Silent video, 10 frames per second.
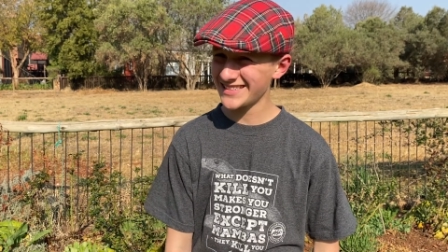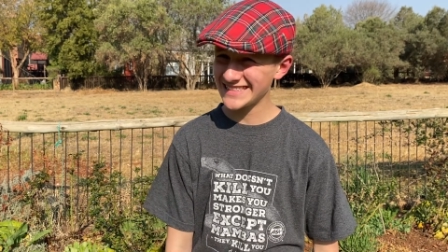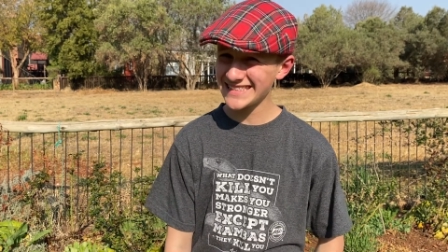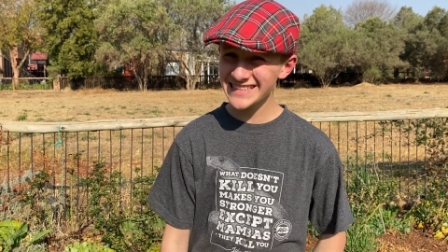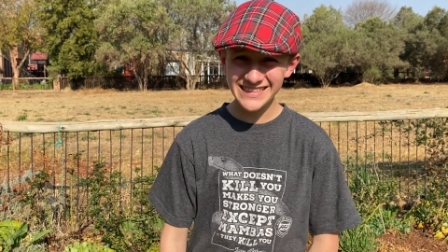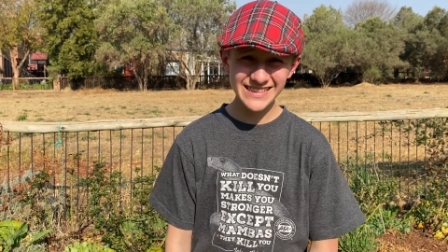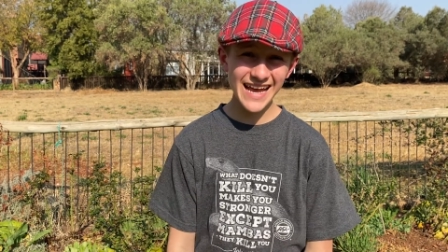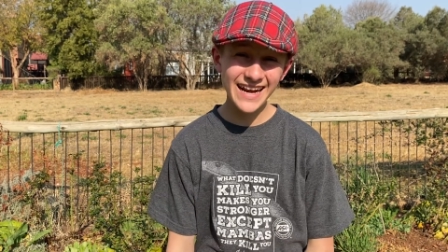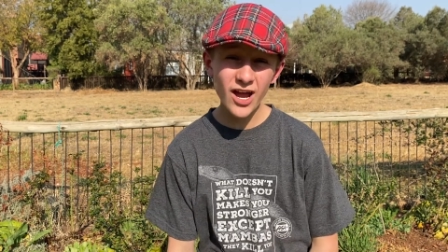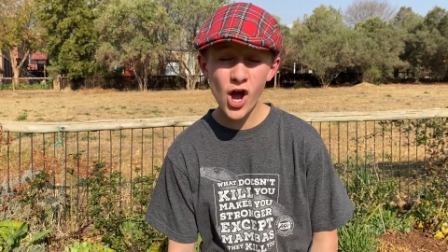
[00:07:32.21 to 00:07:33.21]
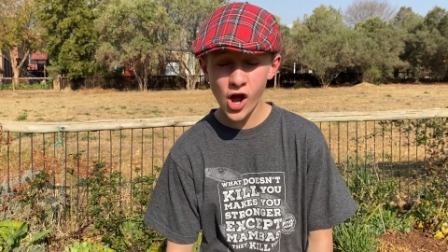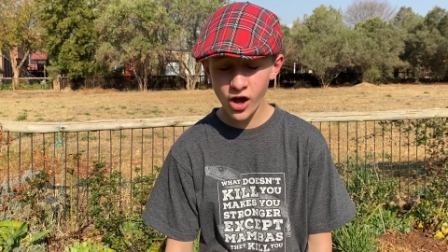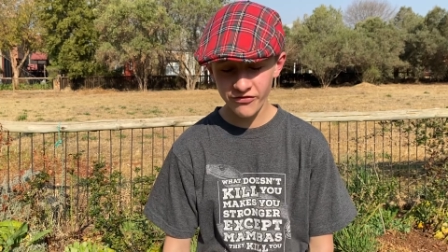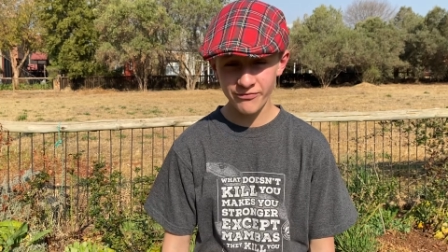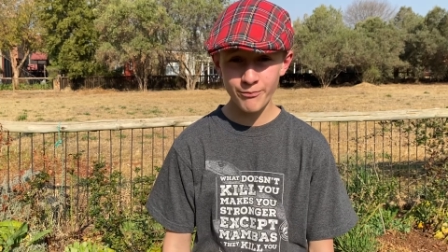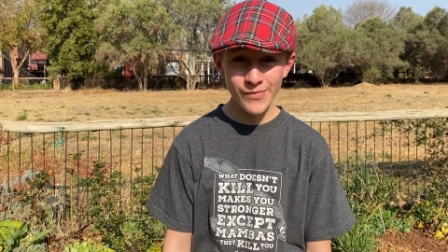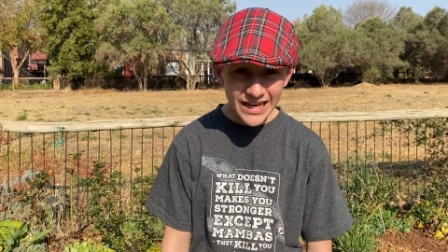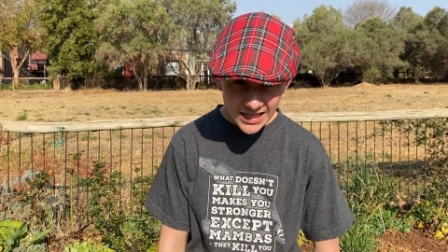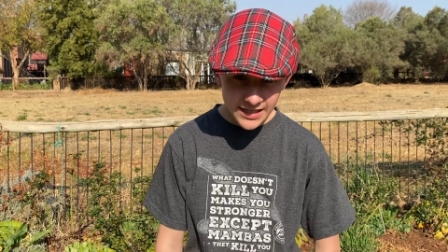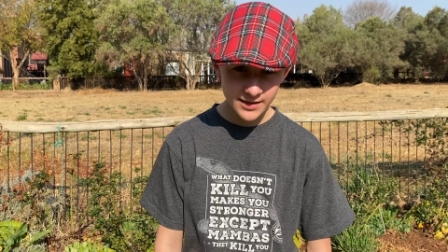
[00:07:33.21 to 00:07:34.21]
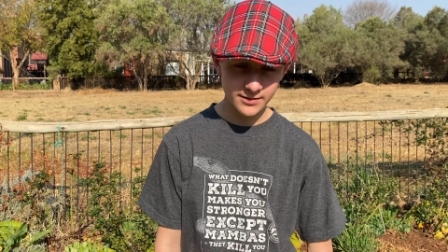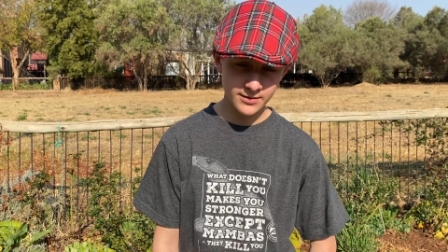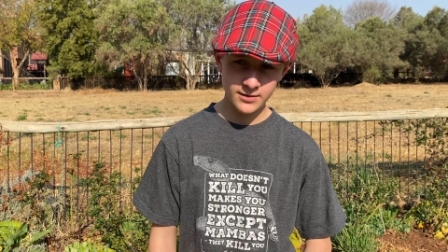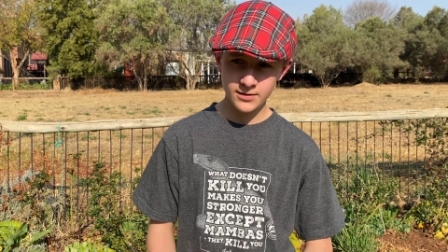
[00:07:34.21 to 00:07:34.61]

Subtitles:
6.5 million